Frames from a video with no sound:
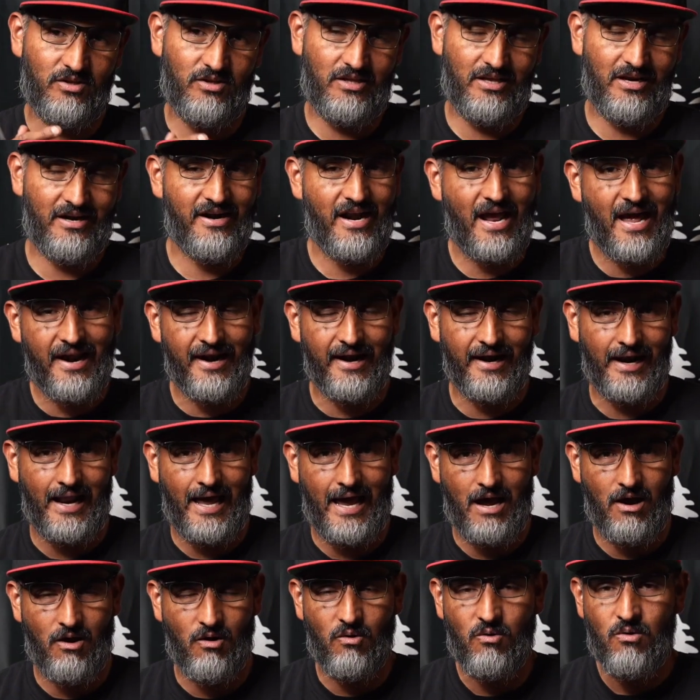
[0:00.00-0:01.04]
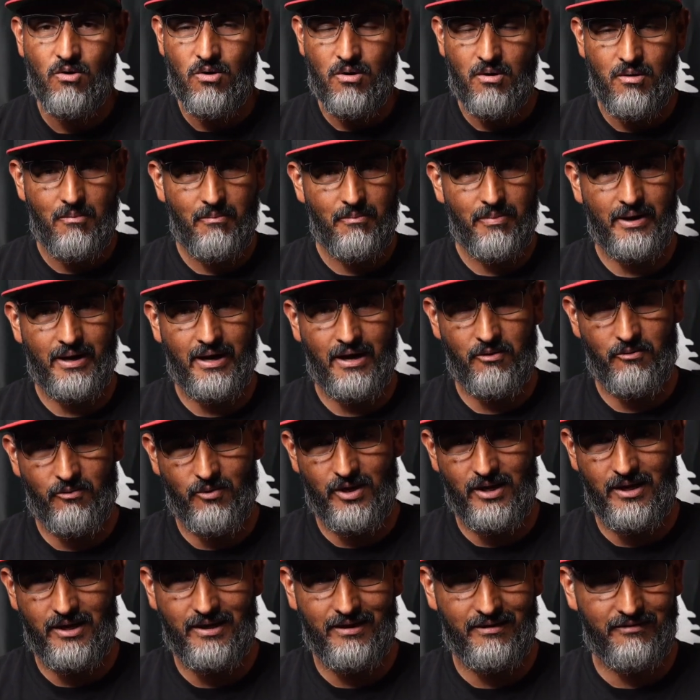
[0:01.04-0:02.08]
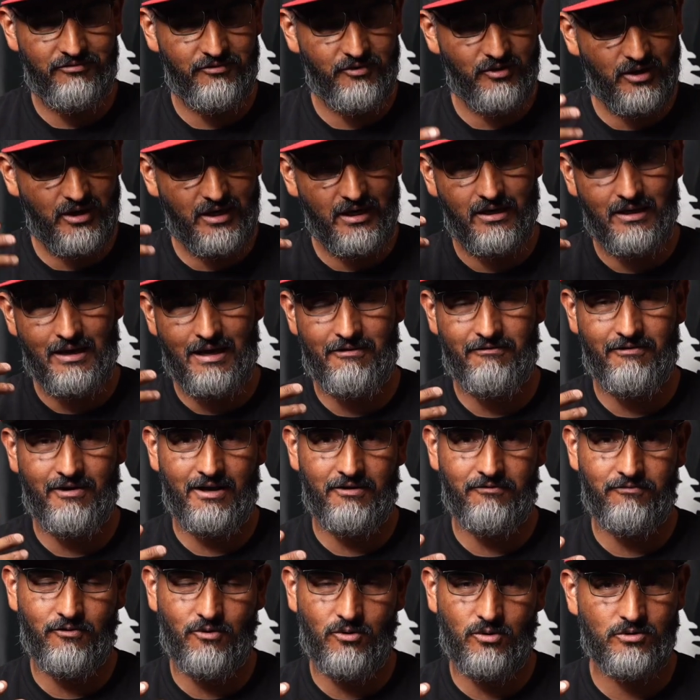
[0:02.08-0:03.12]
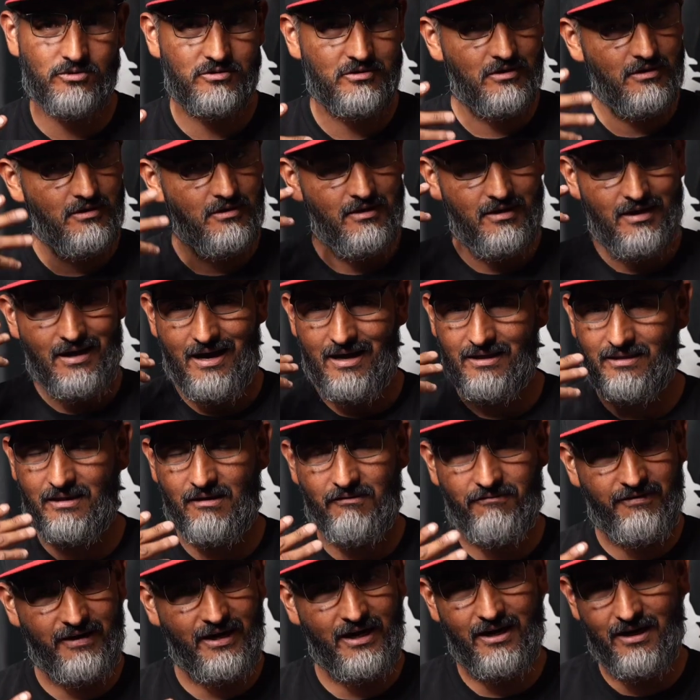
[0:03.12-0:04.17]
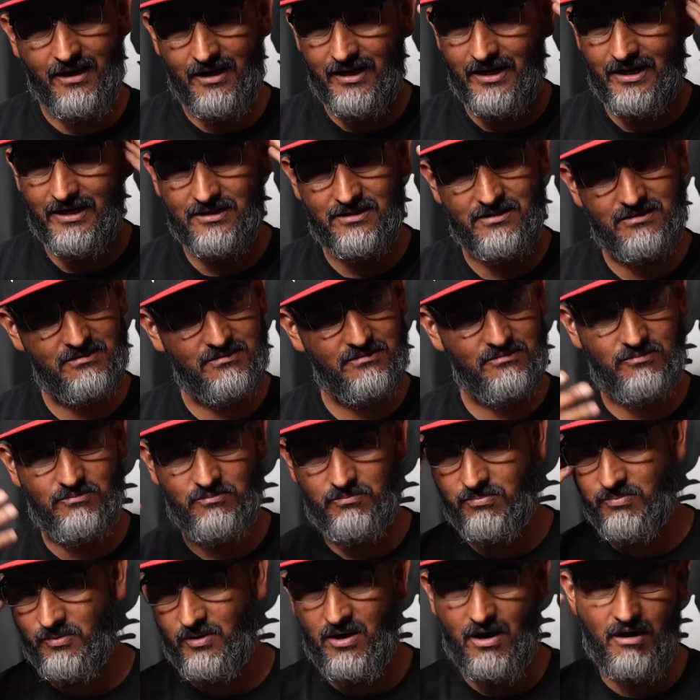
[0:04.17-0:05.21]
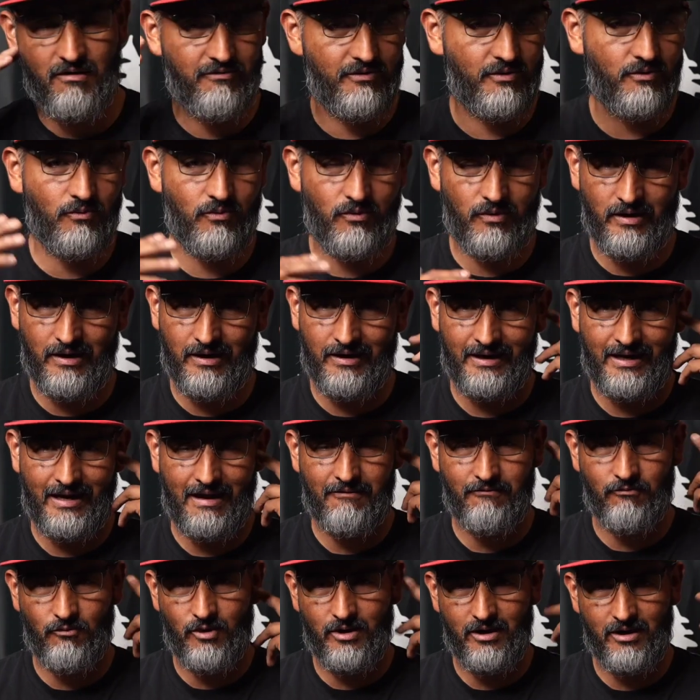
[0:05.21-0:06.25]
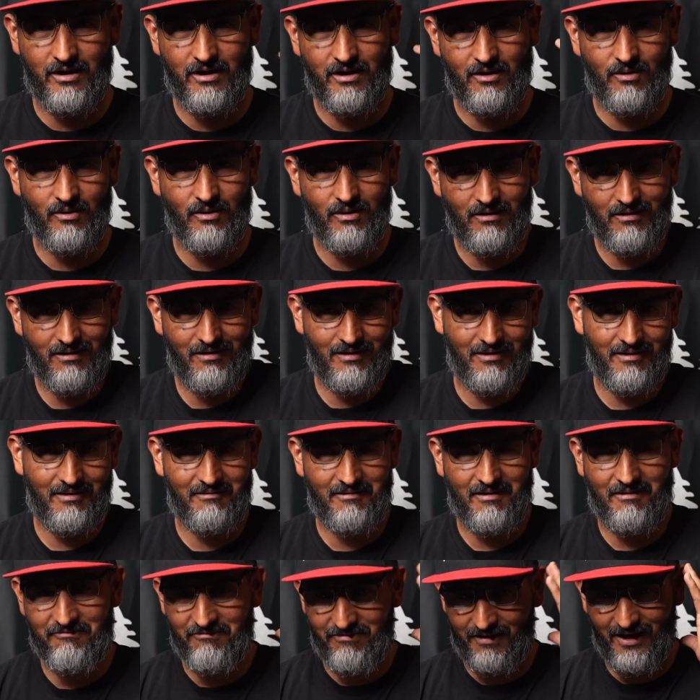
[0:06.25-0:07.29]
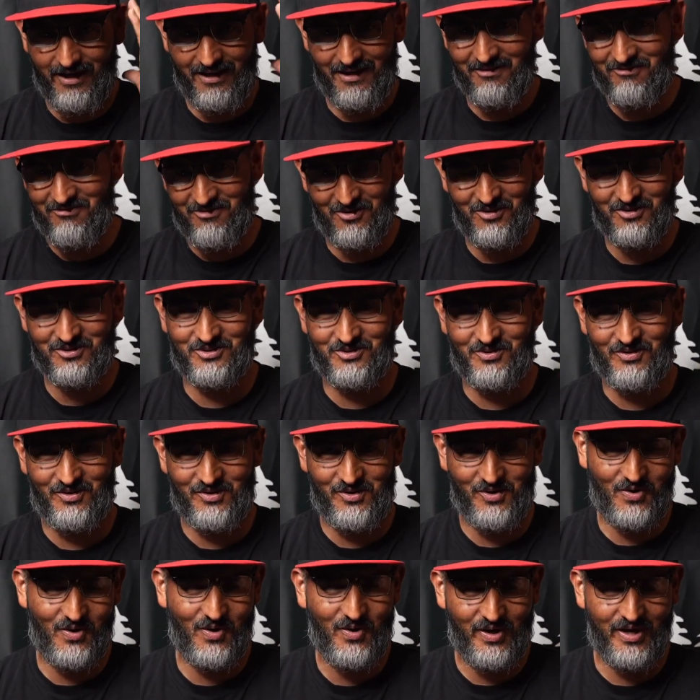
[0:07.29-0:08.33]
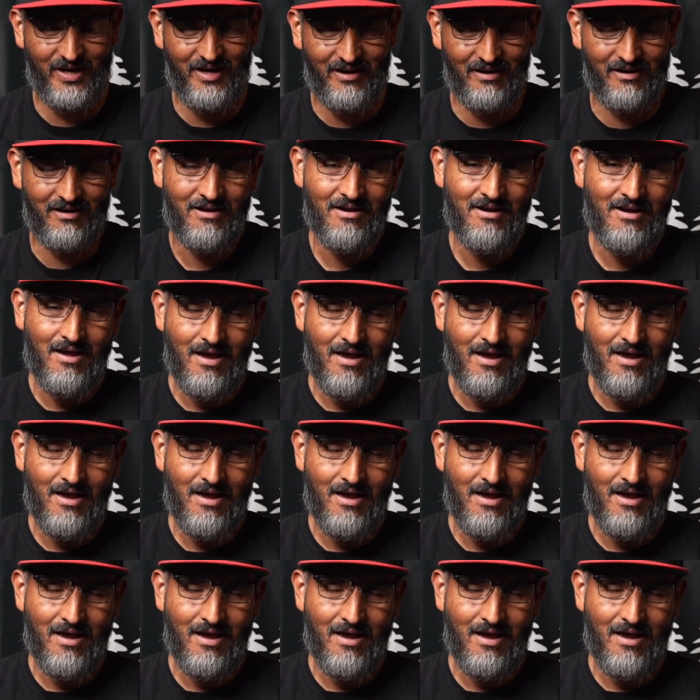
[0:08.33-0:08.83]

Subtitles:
they're not allowed, but I really, if you're gonna have headphones, at the very least, have one ear available so that you could hear.